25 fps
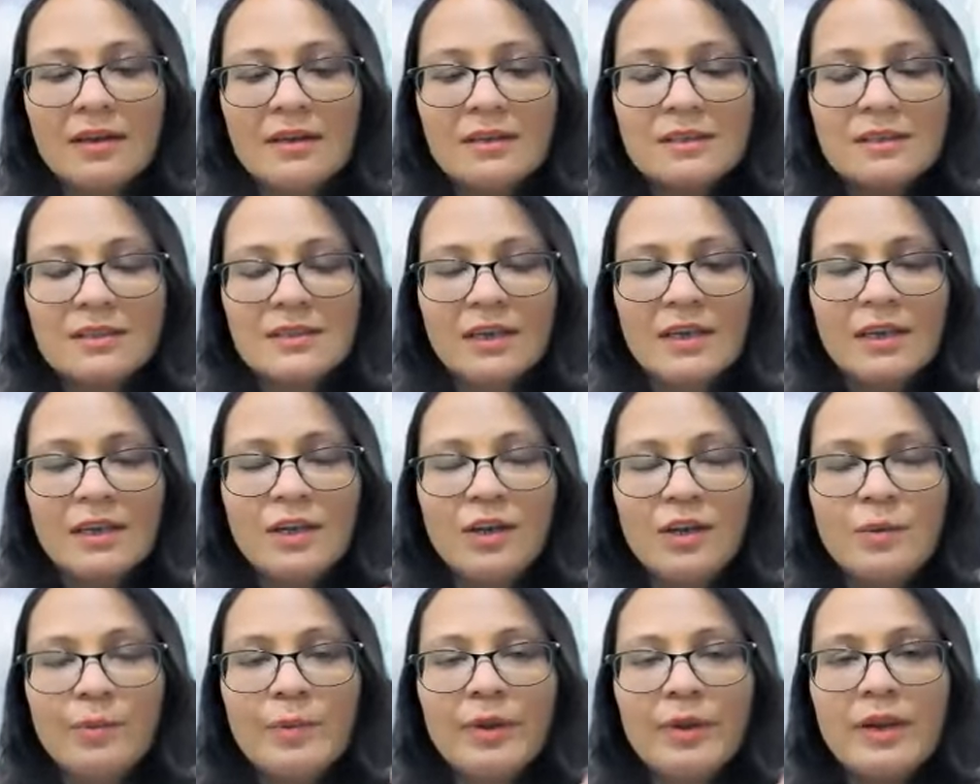is
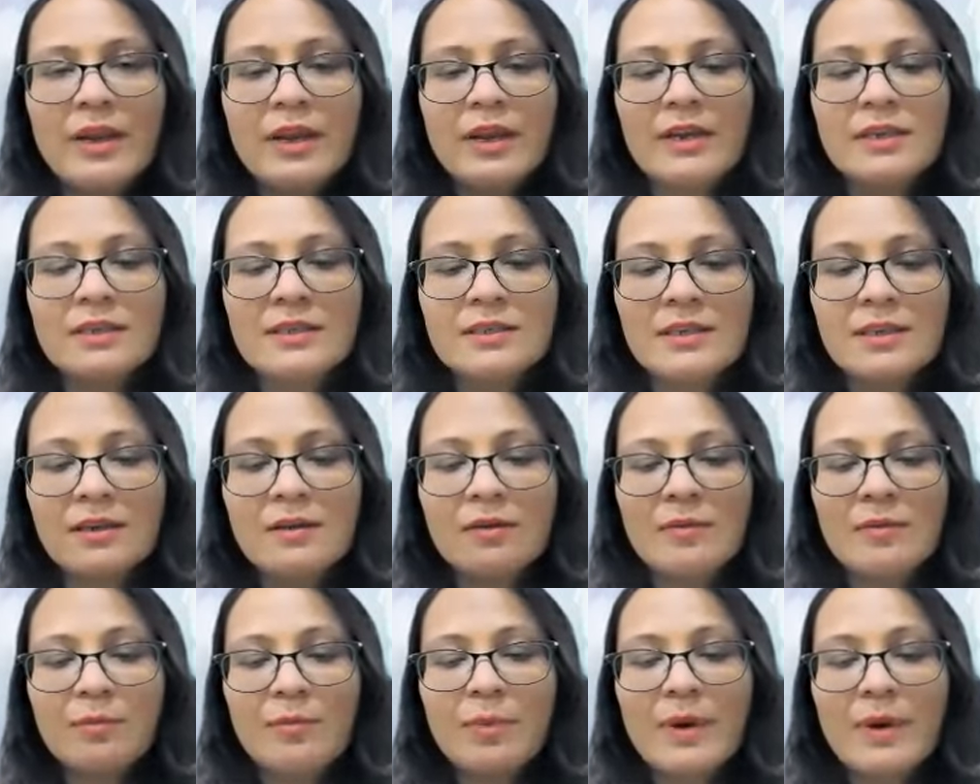
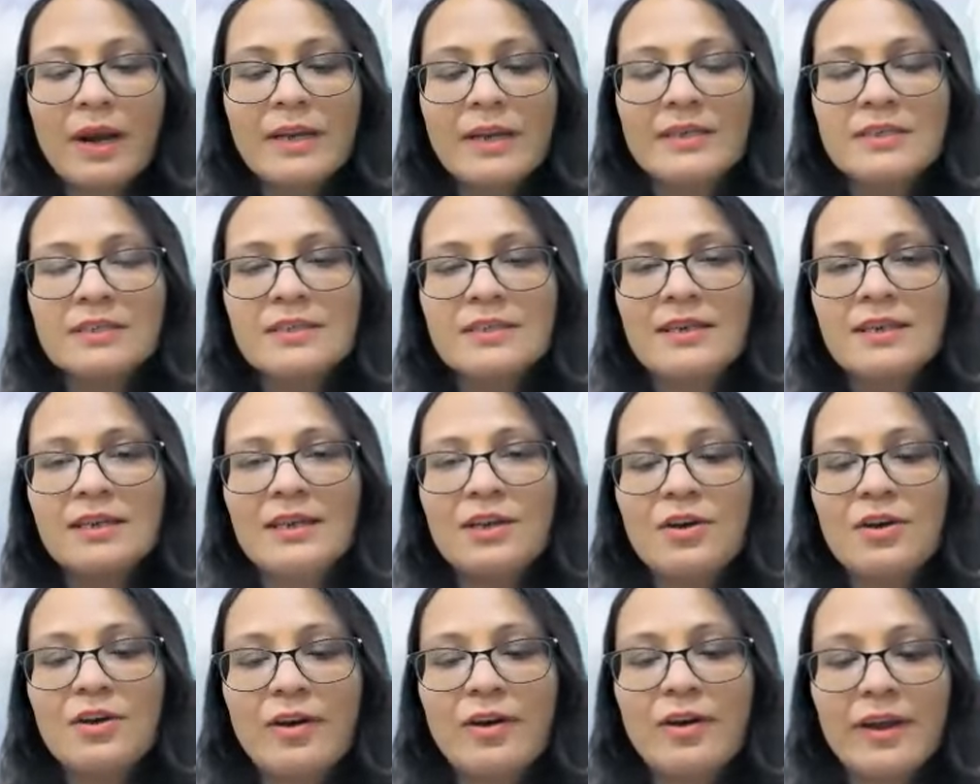illuminating,
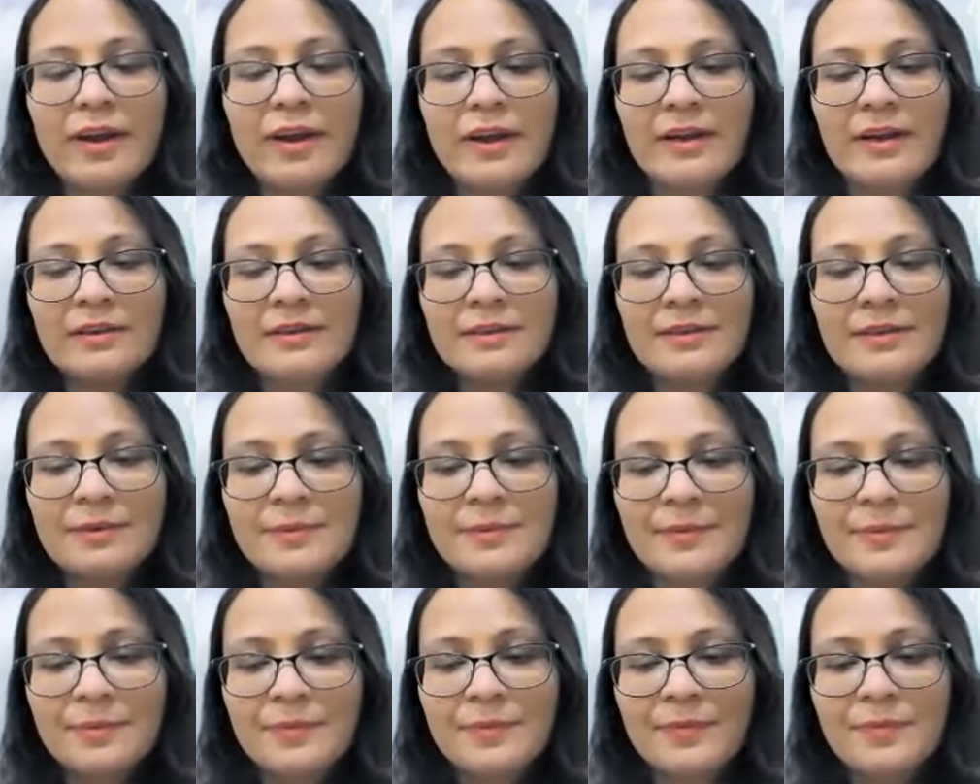brightening your head
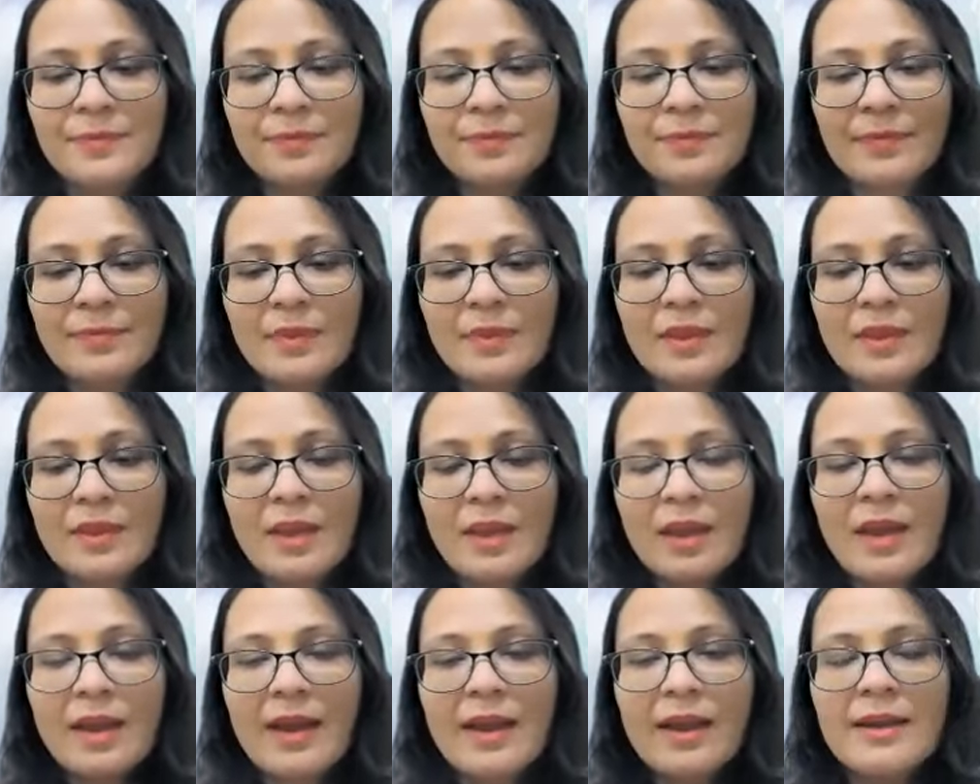
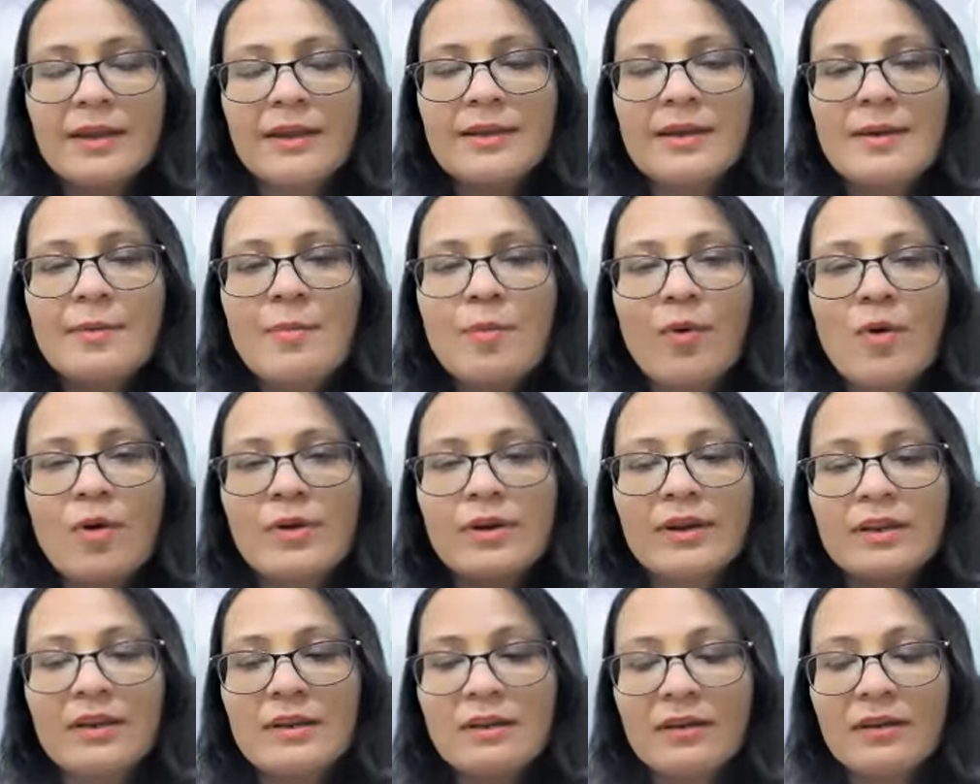and your
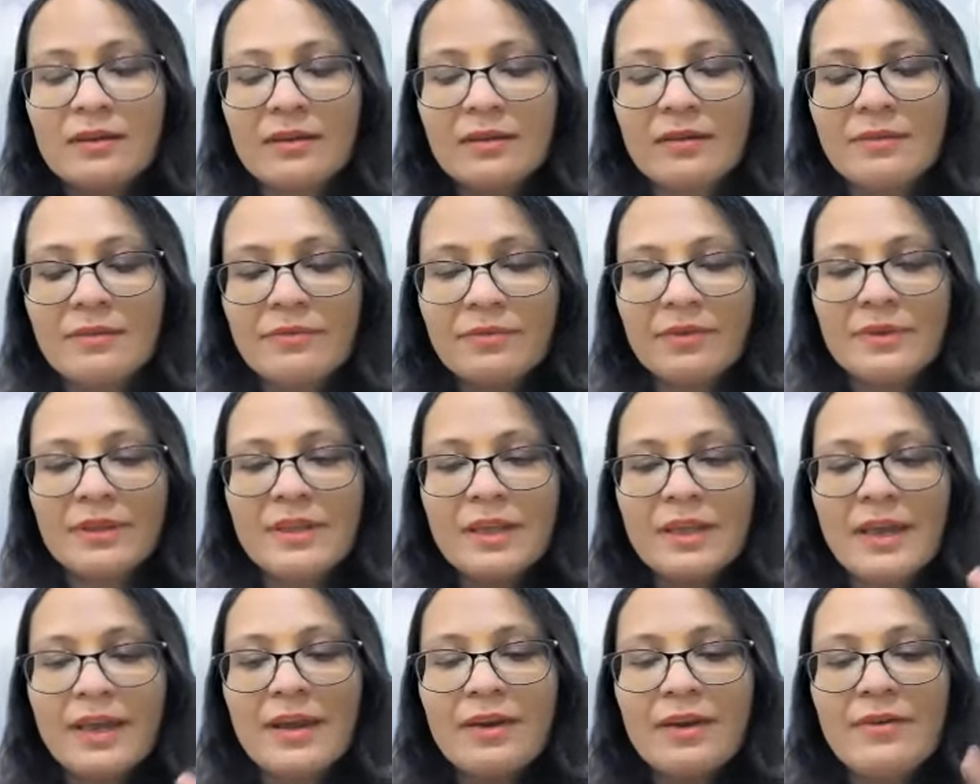body
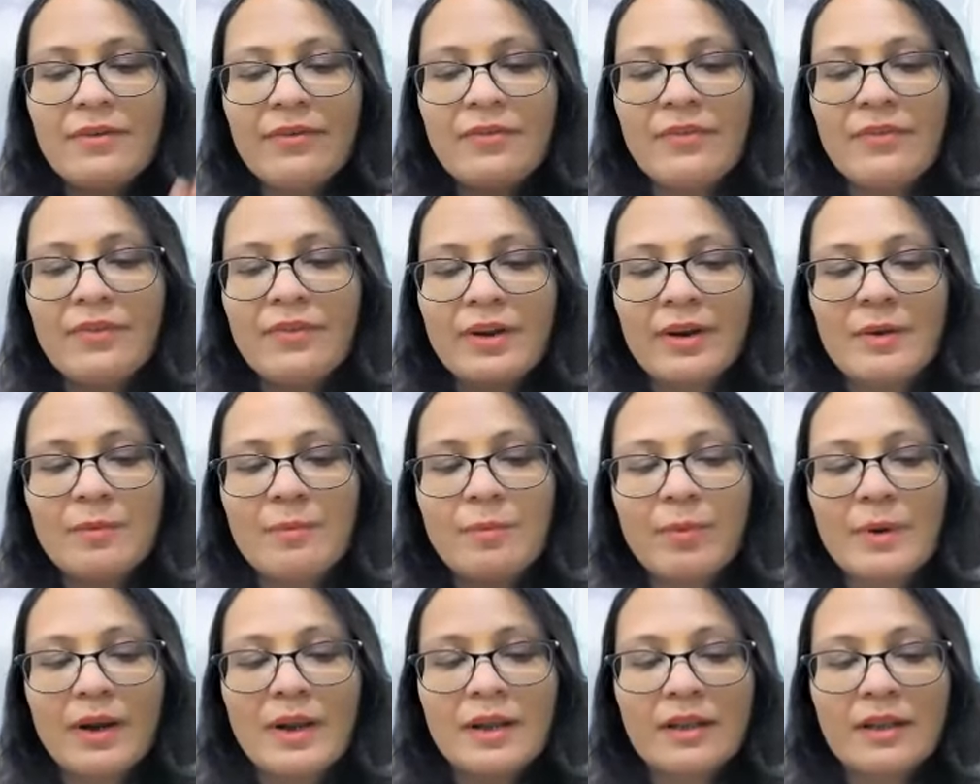with
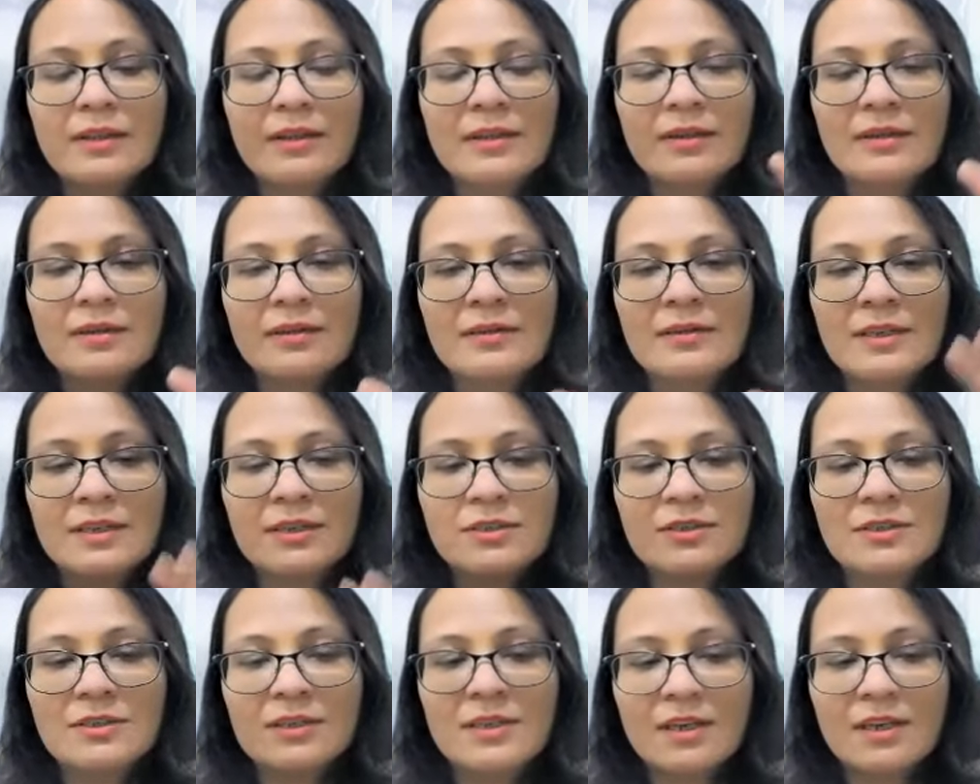every breath
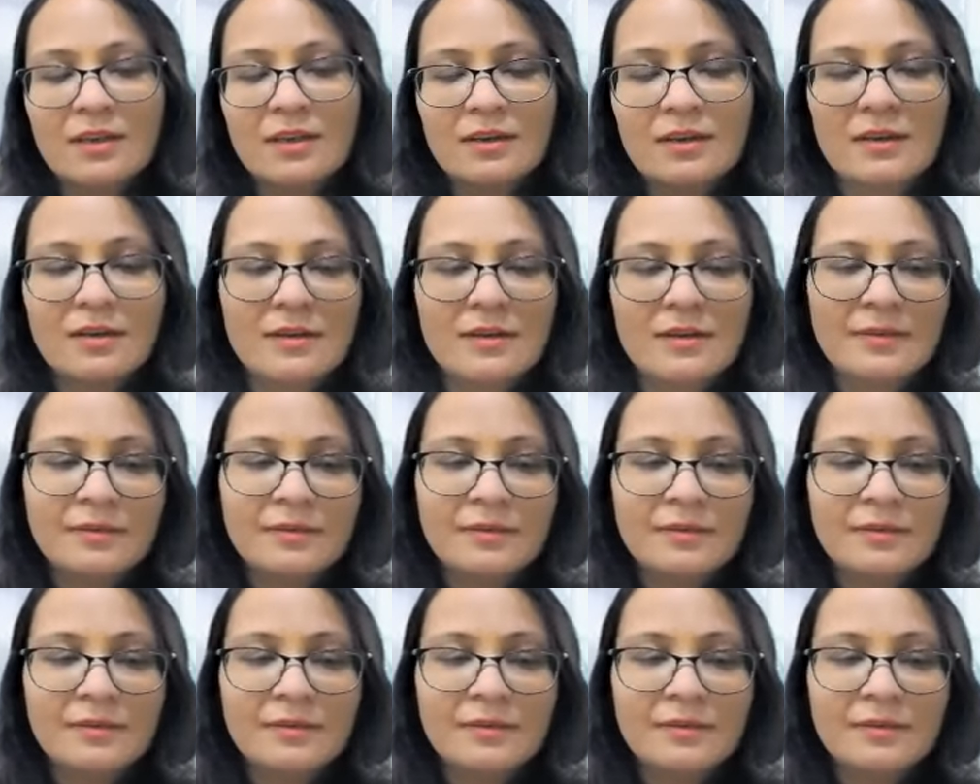that you take.